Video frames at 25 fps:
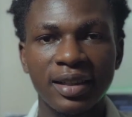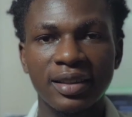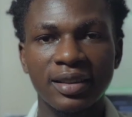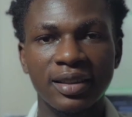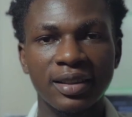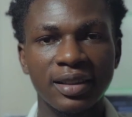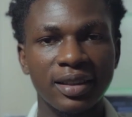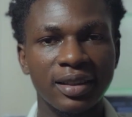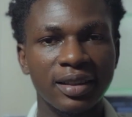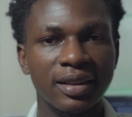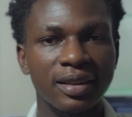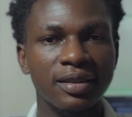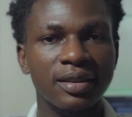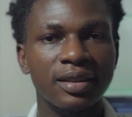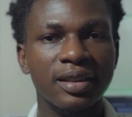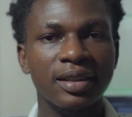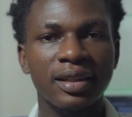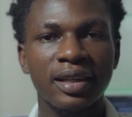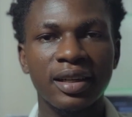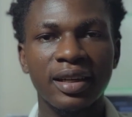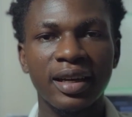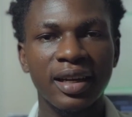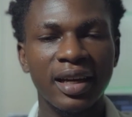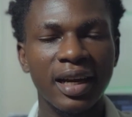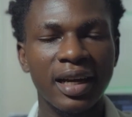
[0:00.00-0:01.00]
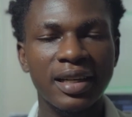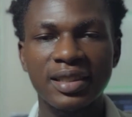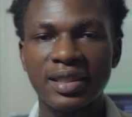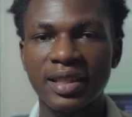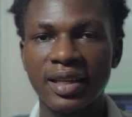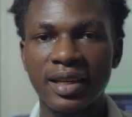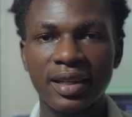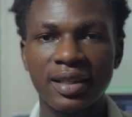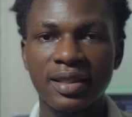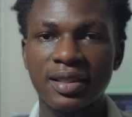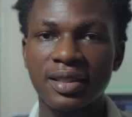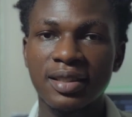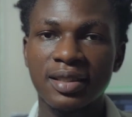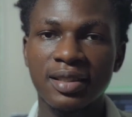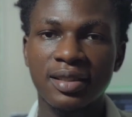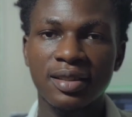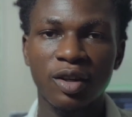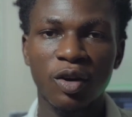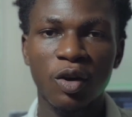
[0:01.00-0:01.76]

the header text,